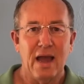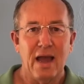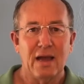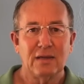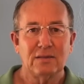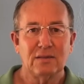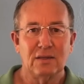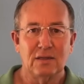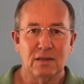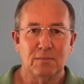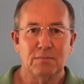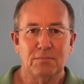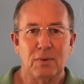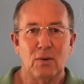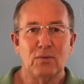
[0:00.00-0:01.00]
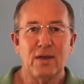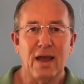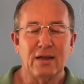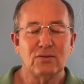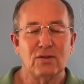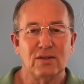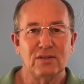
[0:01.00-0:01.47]
gas and both
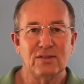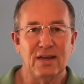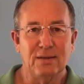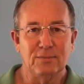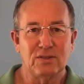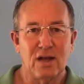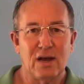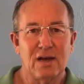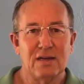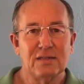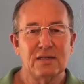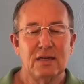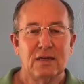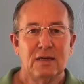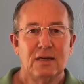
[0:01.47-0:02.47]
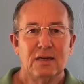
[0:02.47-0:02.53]
tanks are the same size,